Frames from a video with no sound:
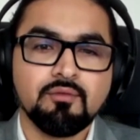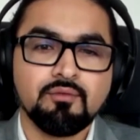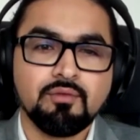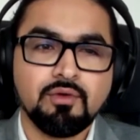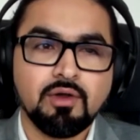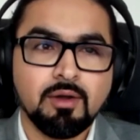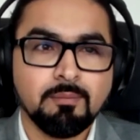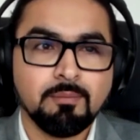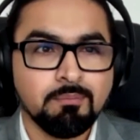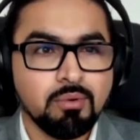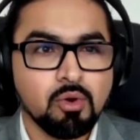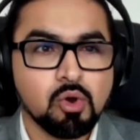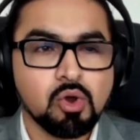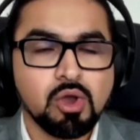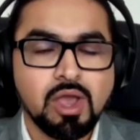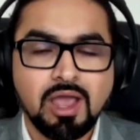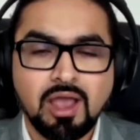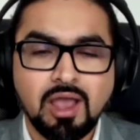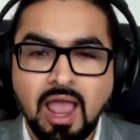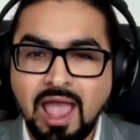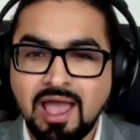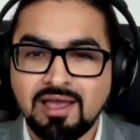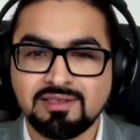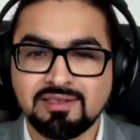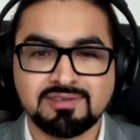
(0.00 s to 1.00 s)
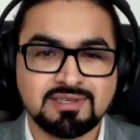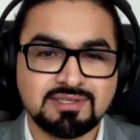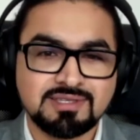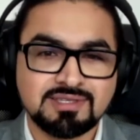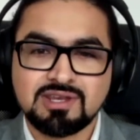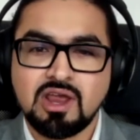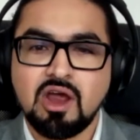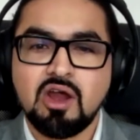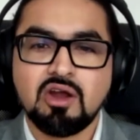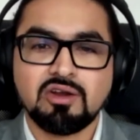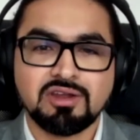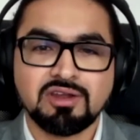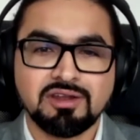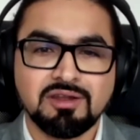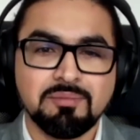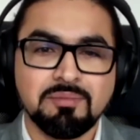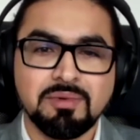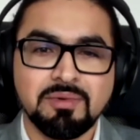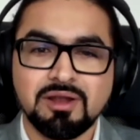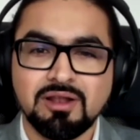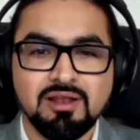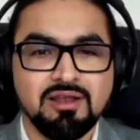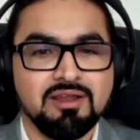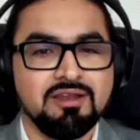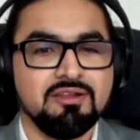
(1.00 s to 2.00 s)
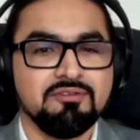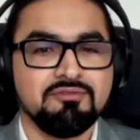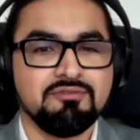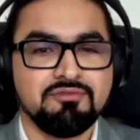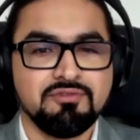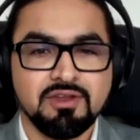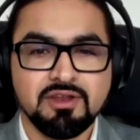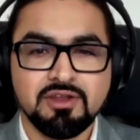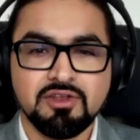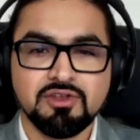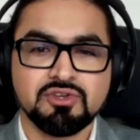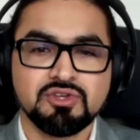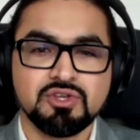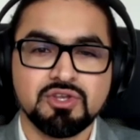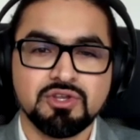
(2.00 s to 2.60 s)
A book has a start and a middle and a finish,